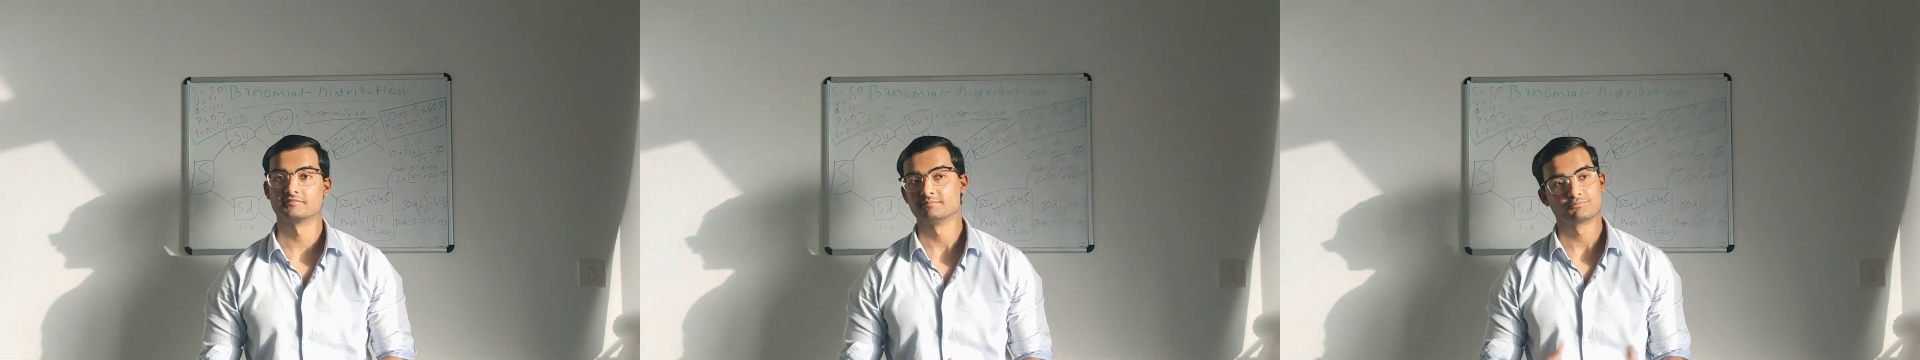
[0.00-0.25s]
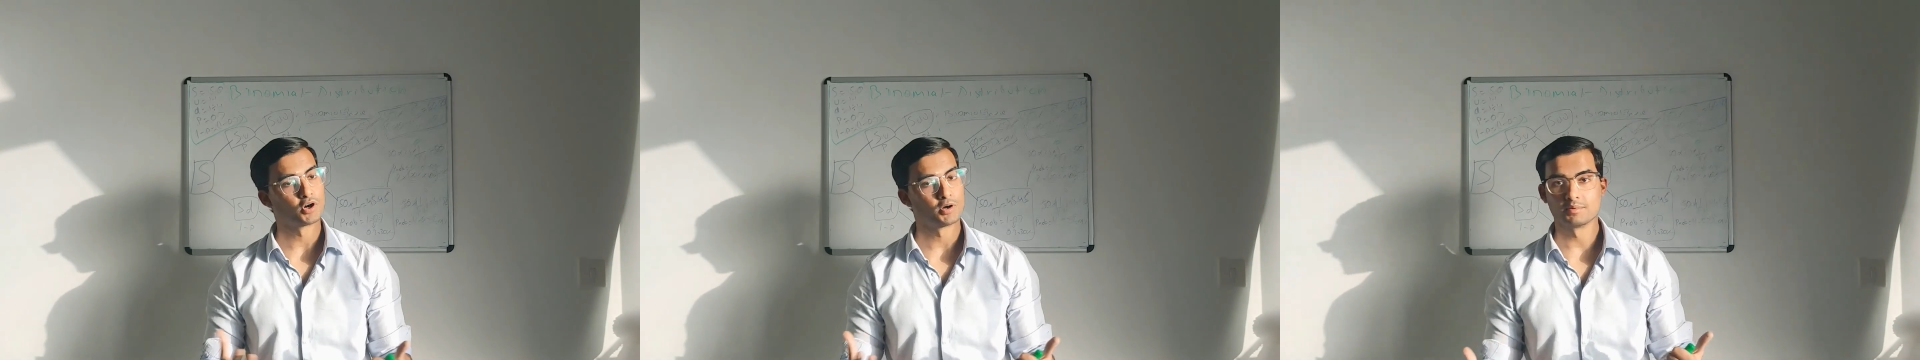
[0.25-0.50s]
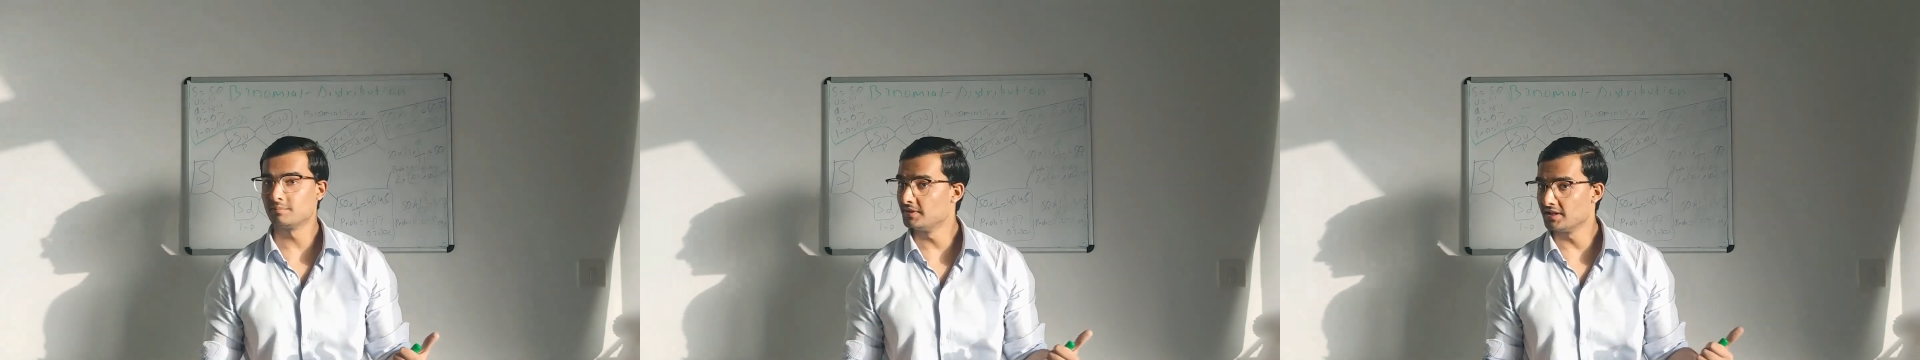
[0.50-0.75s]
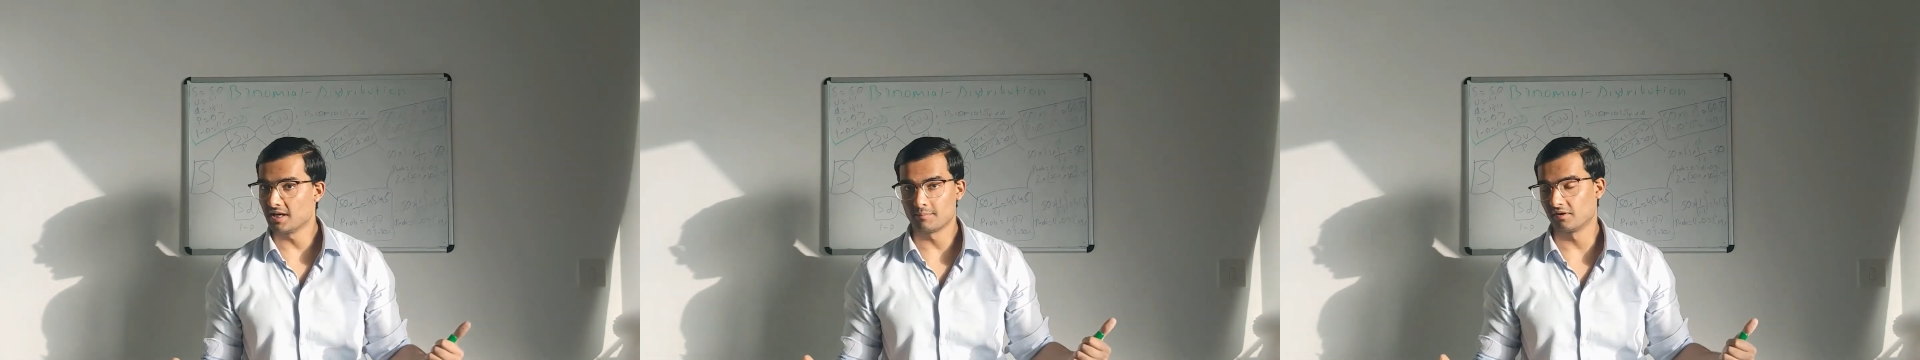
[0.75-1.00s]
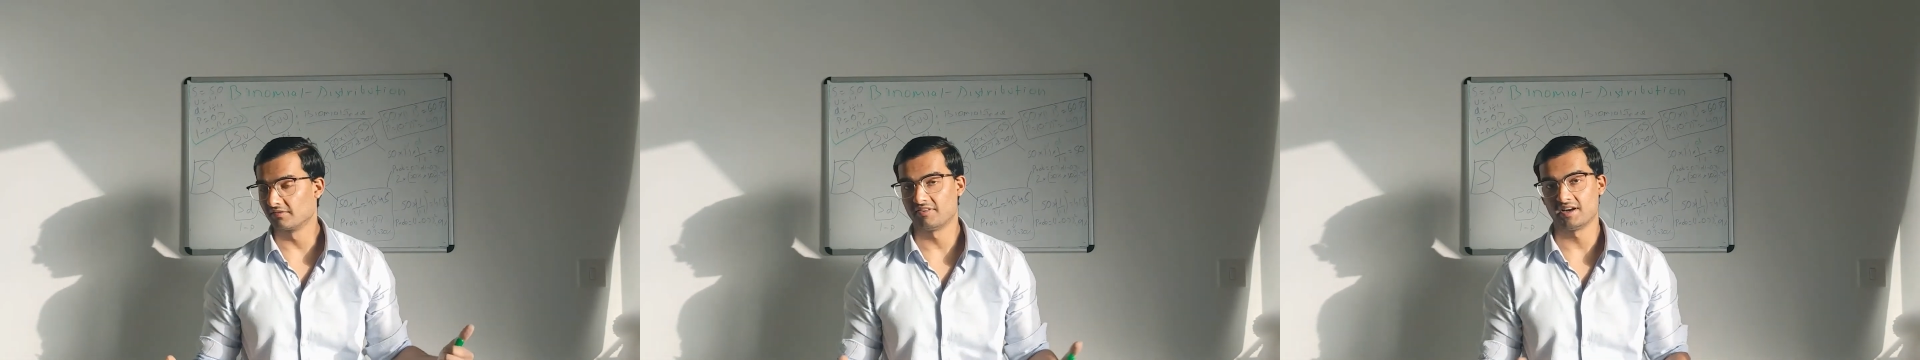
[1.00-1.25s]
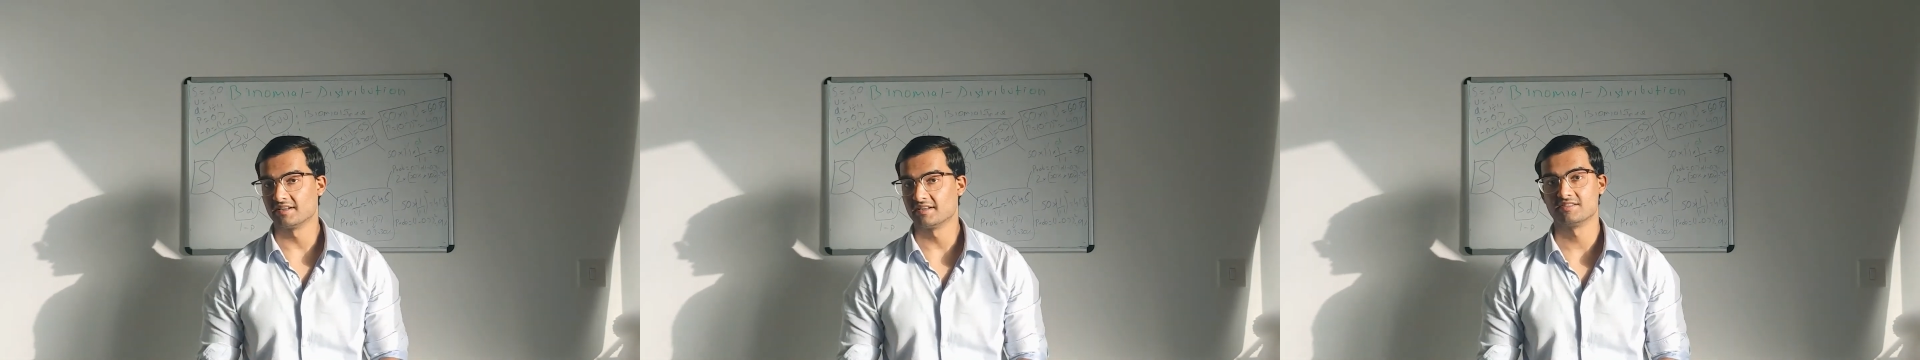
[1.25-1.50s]
probably about
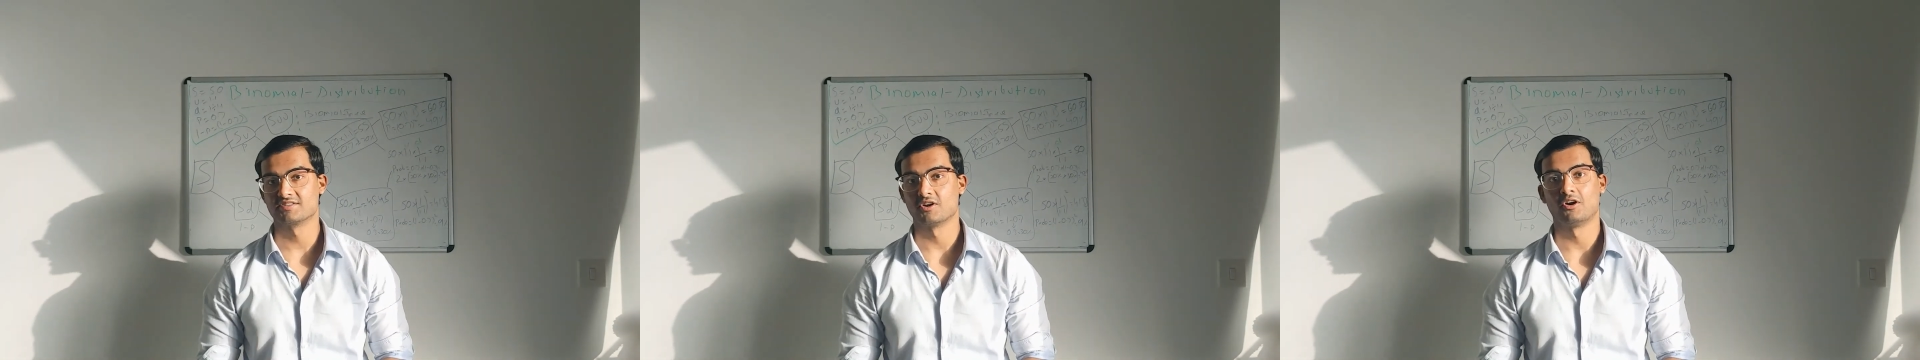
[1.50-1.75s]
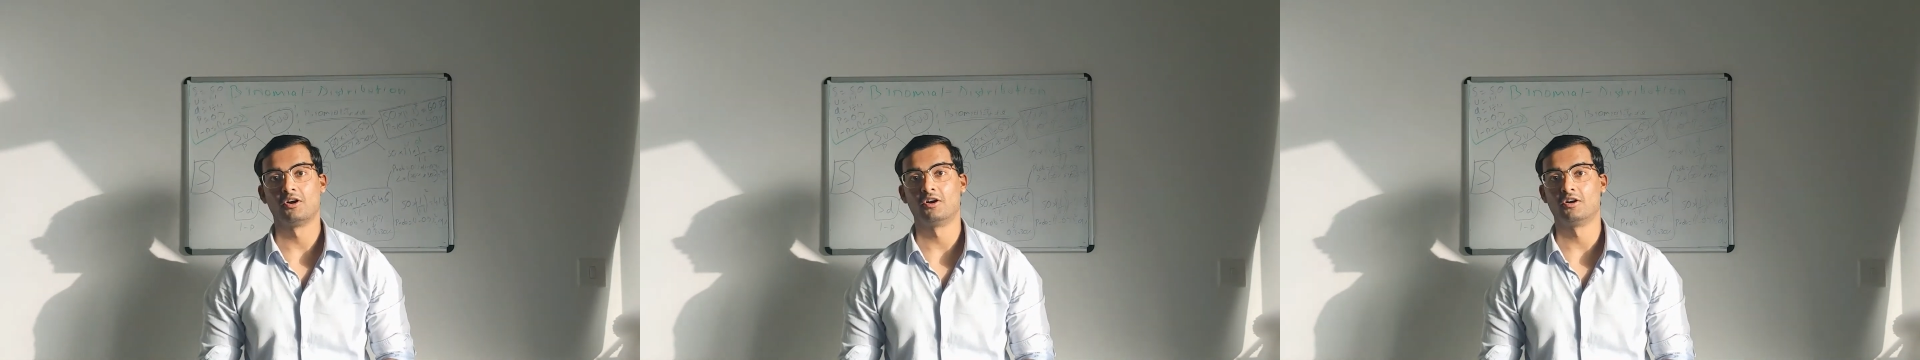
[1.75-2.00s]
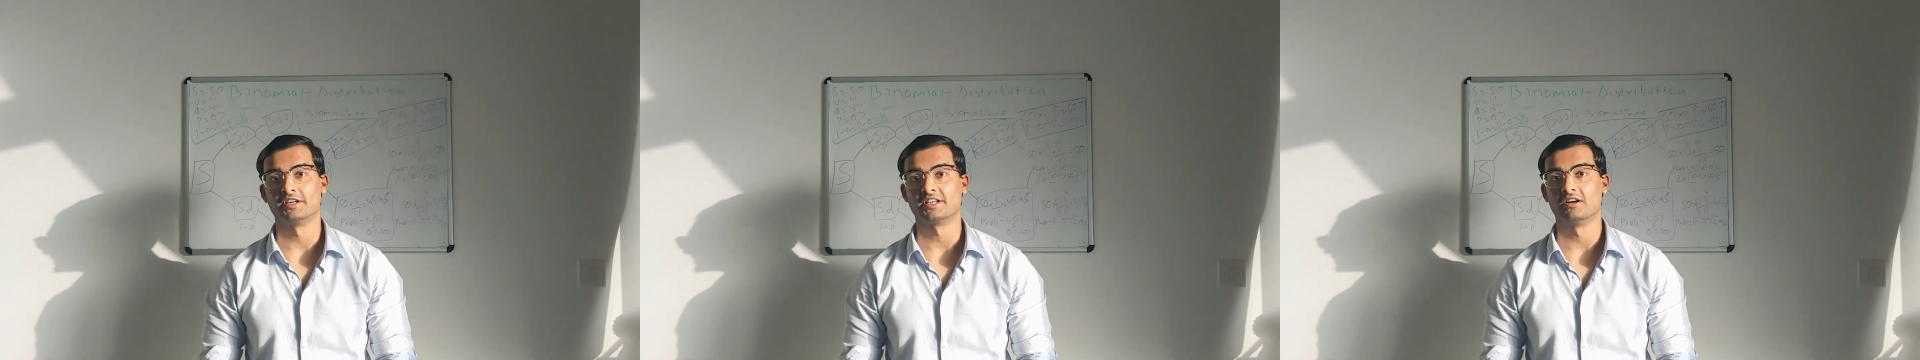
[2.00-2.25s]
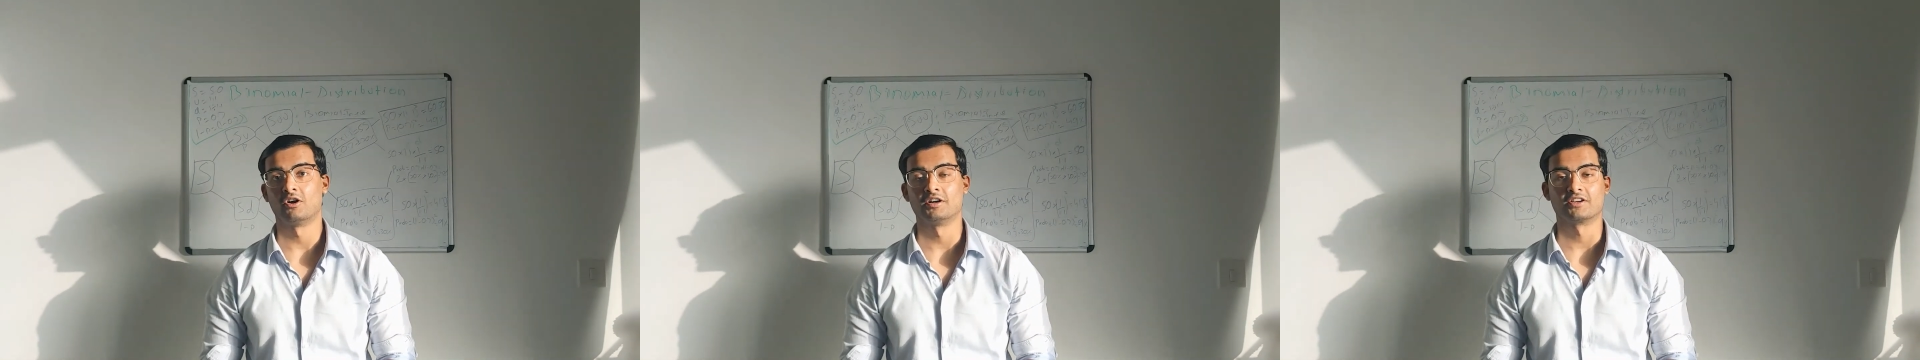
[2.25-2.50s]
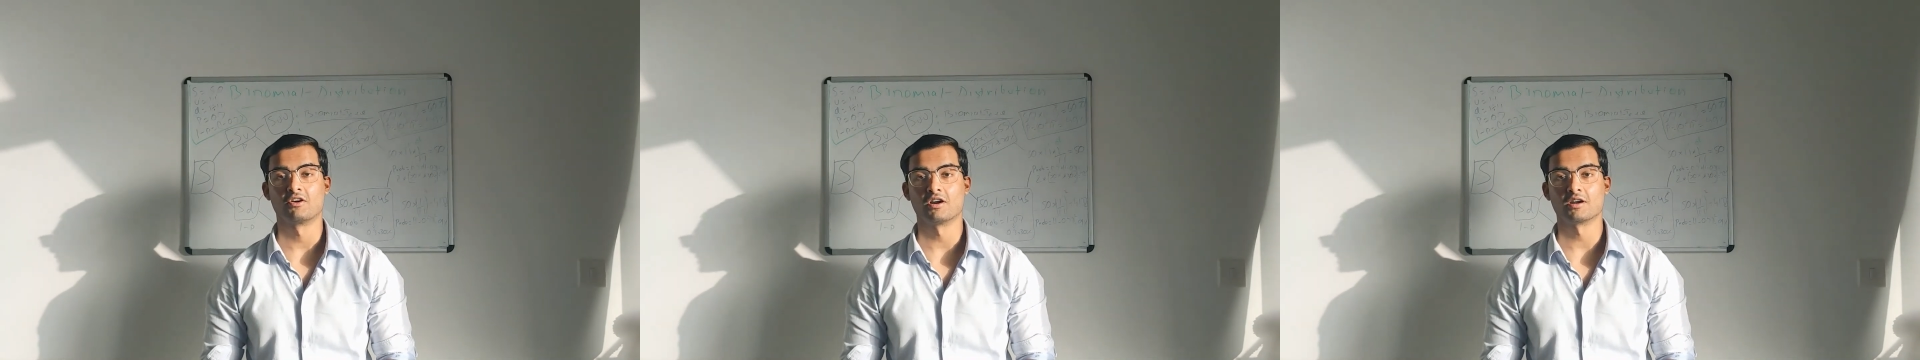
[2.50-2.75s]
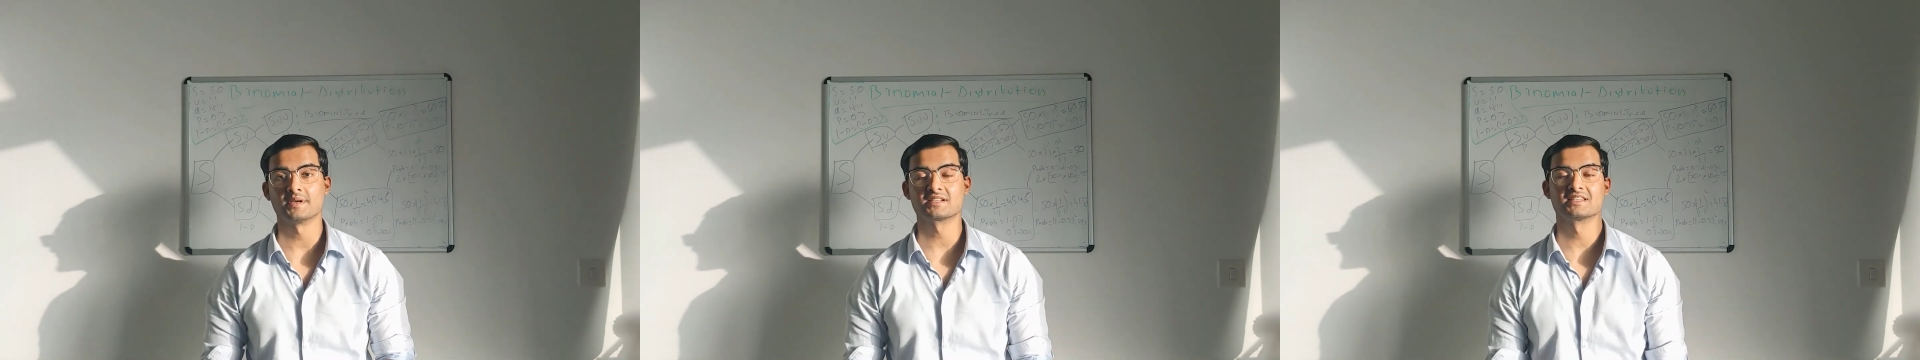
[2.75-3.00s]
finance or
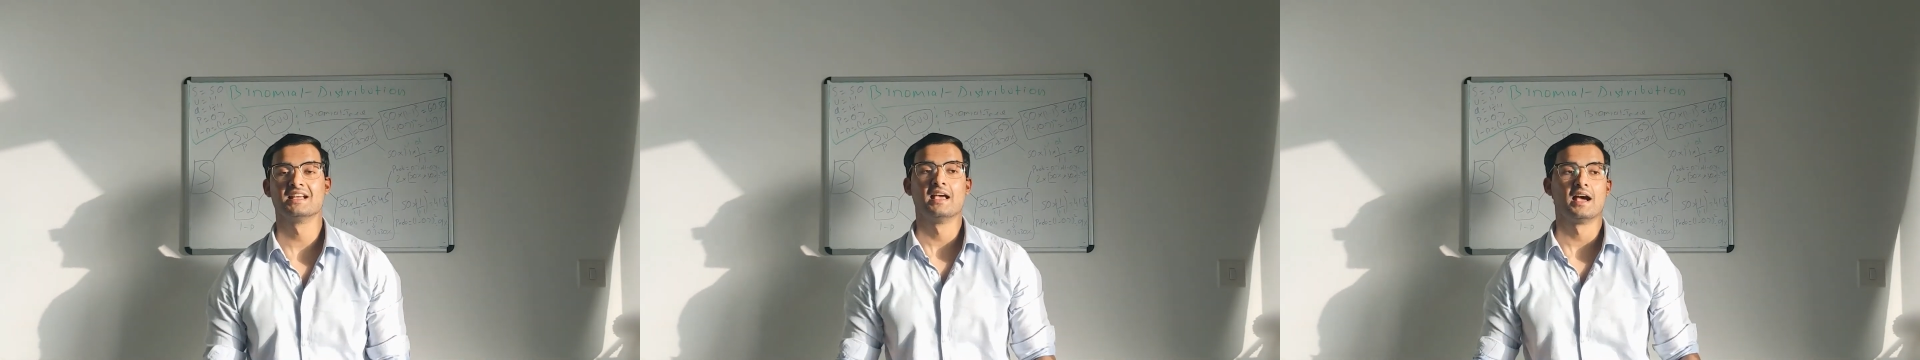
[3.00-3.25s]
economics.